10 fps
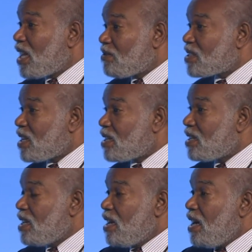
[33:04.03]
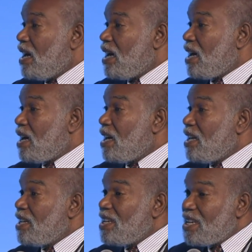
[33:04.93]
lifestyle
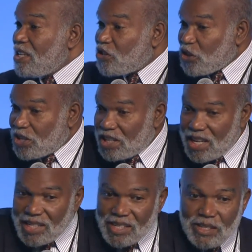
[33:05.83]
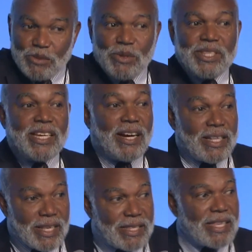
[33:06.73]
intercalated with the
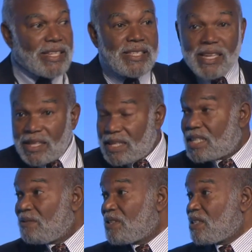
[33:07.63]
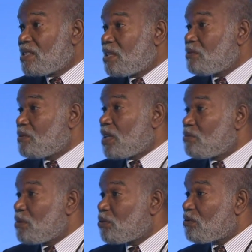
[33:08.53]
other things, the other services
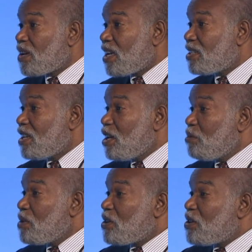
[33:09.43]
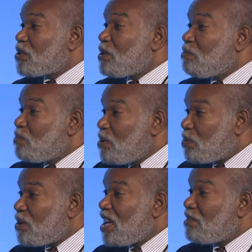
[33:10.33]
that we provide, because
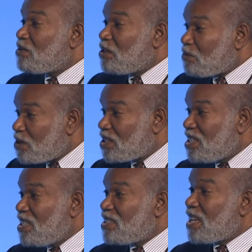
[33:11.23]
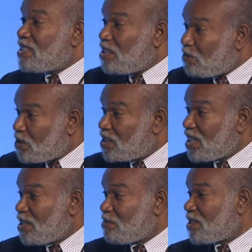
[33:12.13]
people have different needs at different
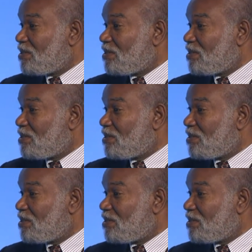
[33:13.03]
times.